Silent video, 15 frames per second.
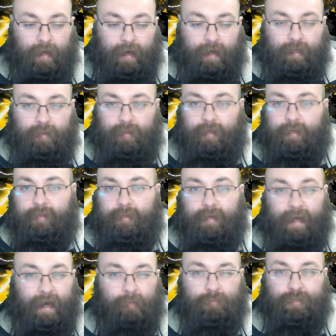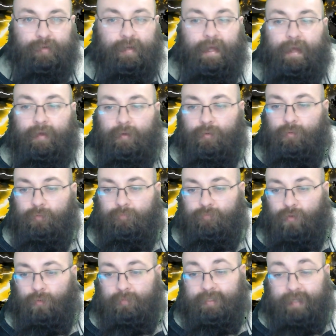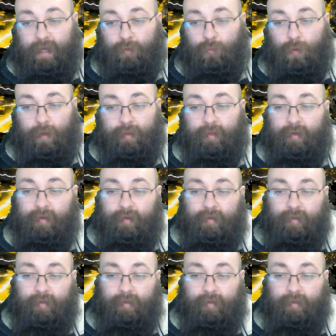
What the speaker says: I liked Capture Net from set 1.